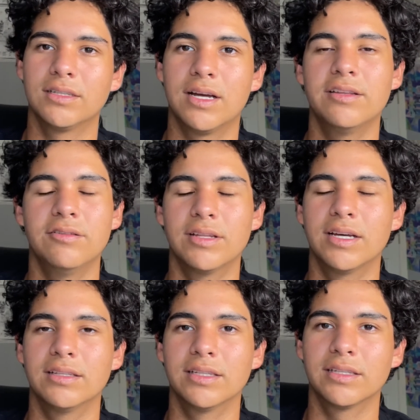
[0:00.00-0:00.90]
I knew
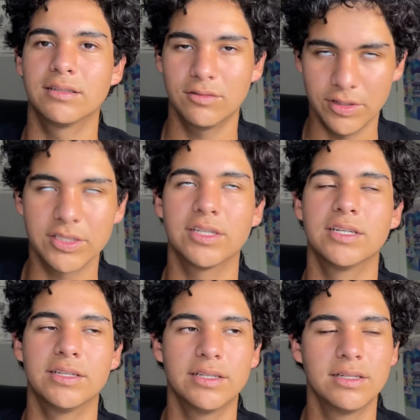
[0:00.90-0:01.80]
that. Like raise your
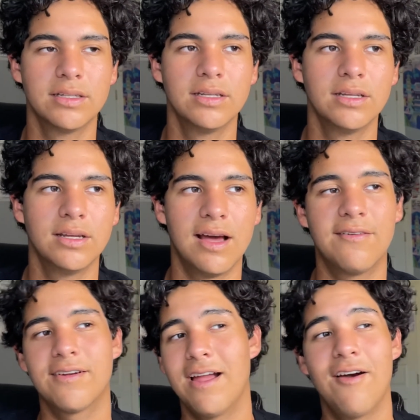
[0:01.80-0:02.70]
head.
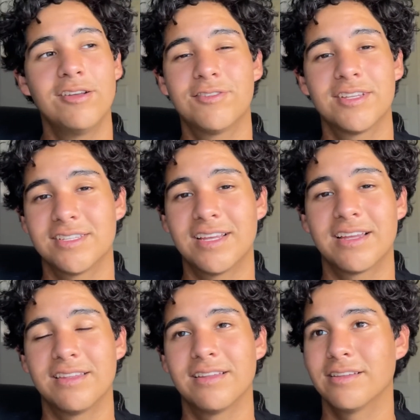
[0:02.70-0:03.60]
I always forget
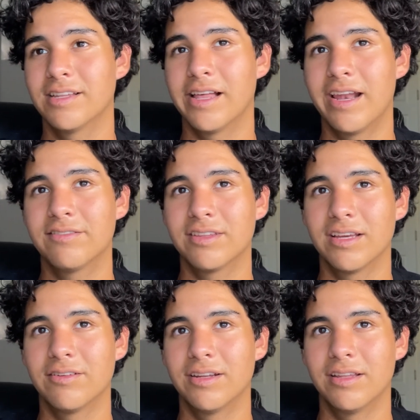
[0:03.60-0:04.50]
the line after that
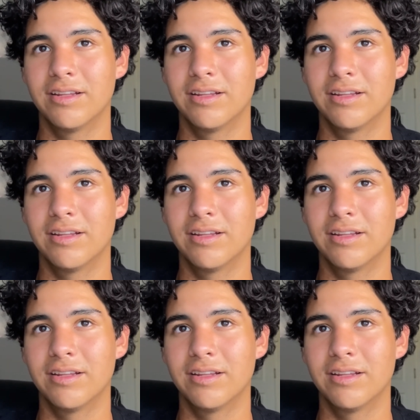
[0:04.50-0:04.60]
one.